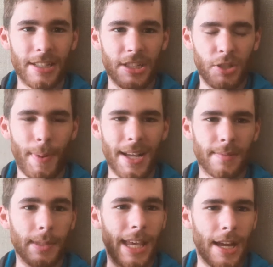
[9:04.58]
content as you
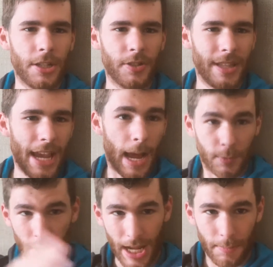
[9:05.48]
possibly can using the
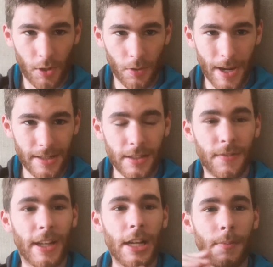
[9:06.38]
apps we named through the rest of
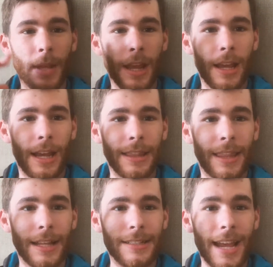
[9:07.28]
this video,
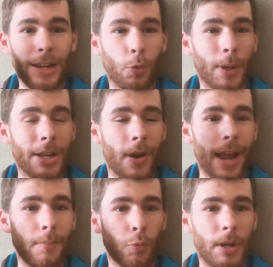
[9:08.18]
and then take
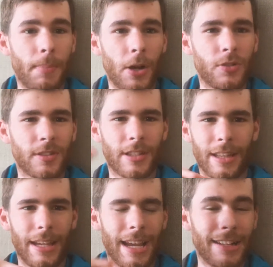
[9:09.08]

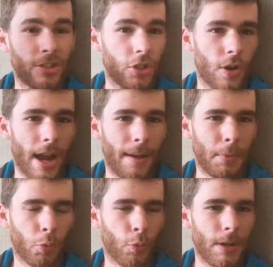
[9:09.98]
repost, the
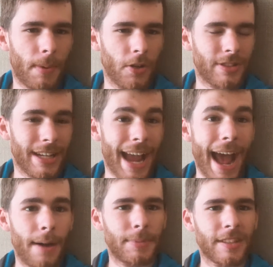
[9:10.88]
Instagram reposting
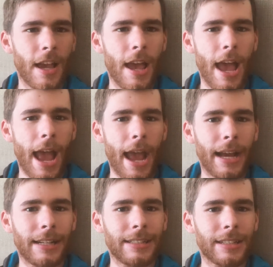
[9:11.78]
apps,
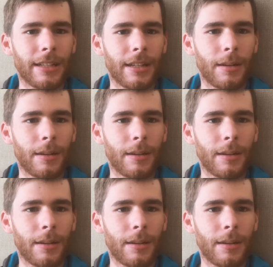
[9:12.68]
and